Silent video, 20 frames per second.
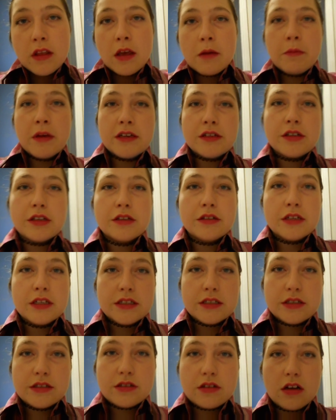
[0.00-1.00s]
Mental
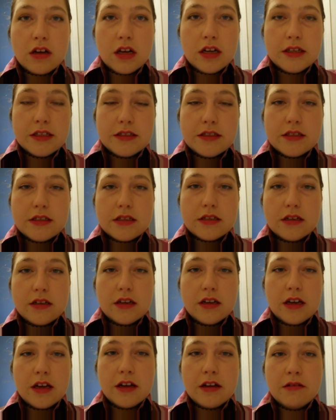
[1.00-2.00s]
illness is caused
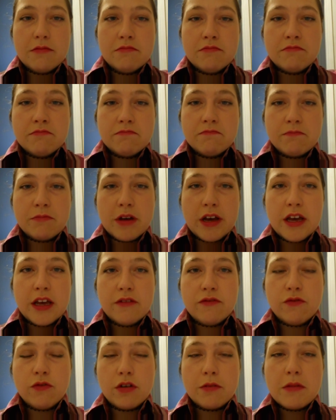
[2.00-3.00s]
by
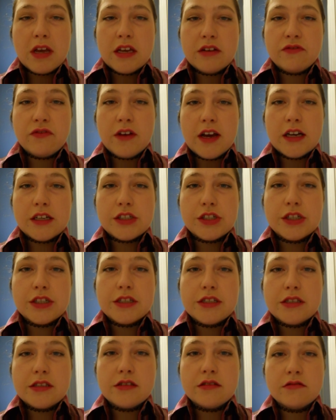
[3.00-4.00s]
4 main factors.
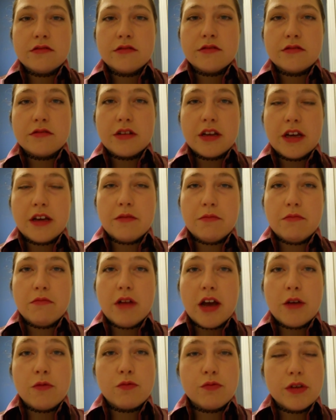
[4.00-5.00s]

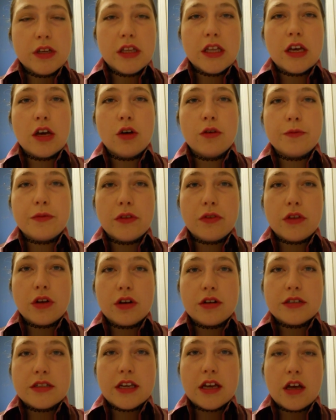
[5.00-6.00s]
I really hope that
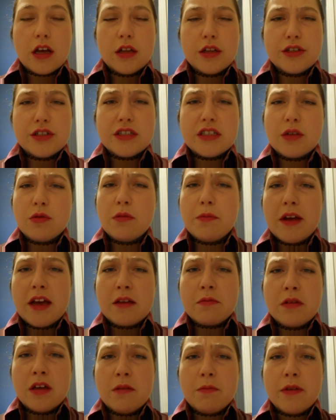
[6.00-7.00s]
there are psychologists that will
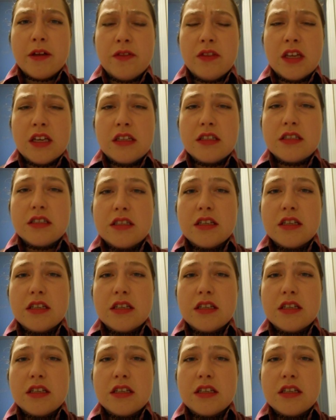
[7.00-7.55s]
back me up on this.